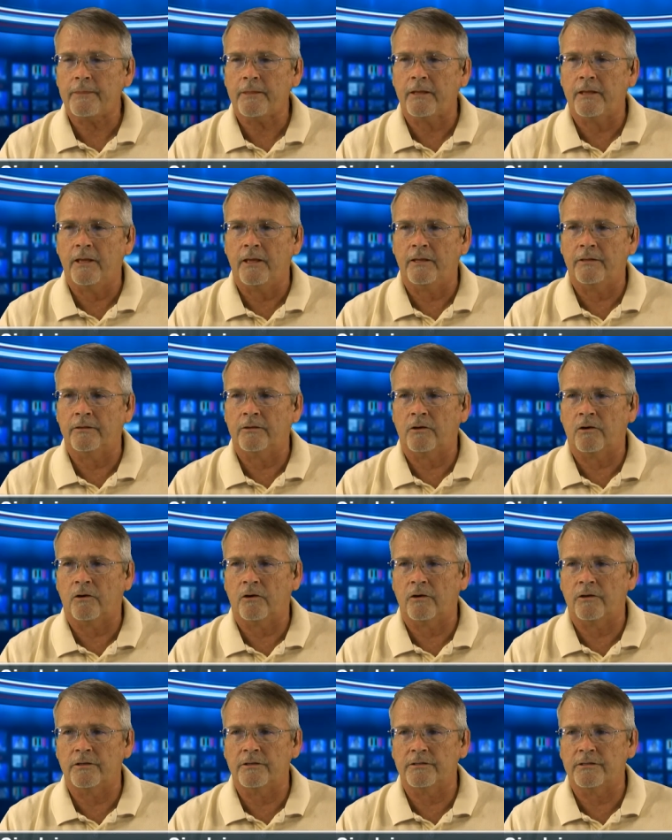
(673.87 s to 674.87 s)
And the
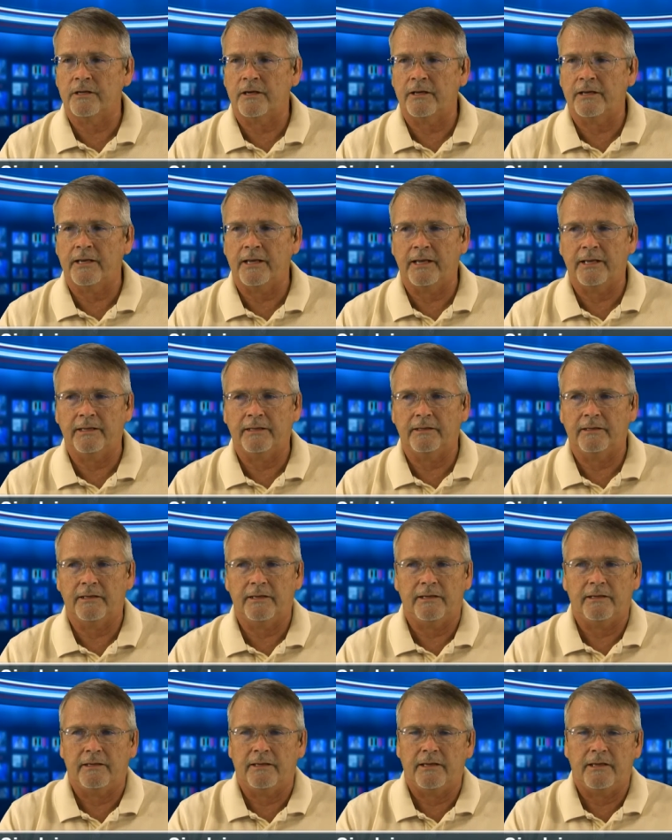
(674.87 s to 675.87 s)
card is not adding
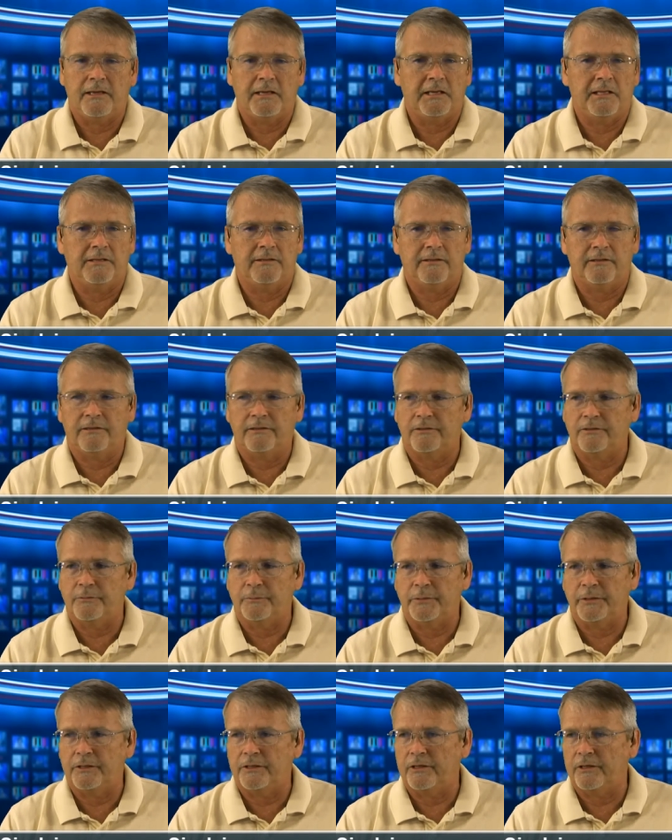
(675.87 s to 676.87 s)
anything to
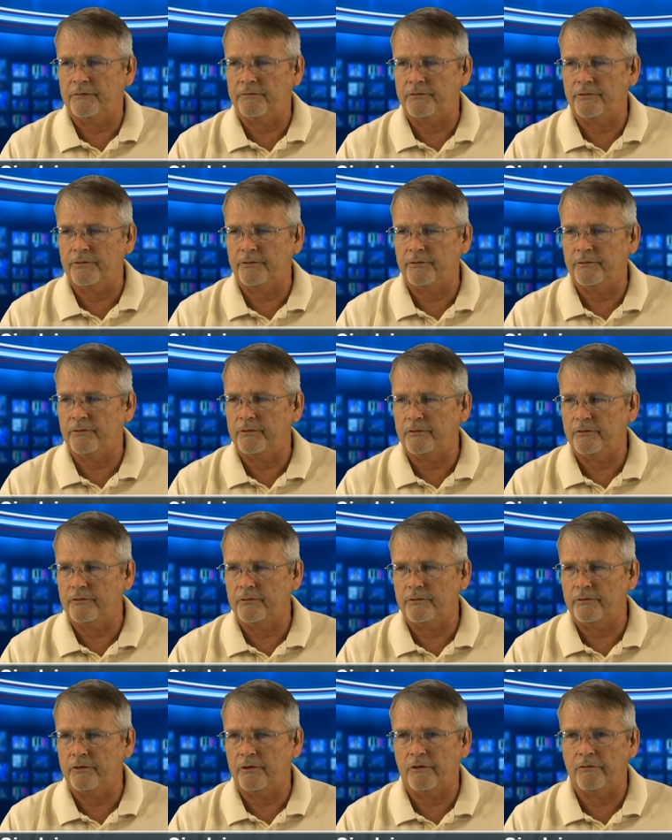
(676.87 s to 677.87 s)
speak of to
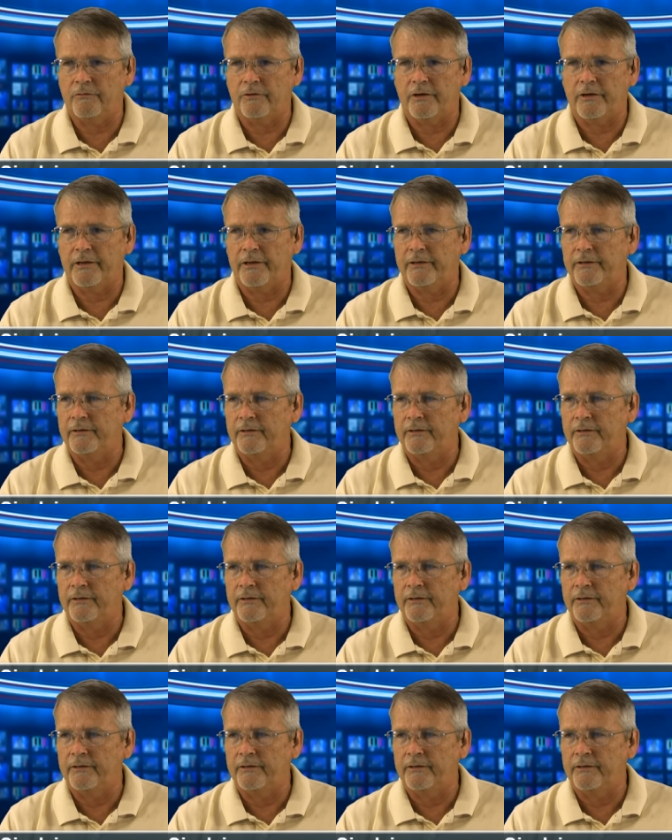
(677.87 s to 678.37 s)
the overhead.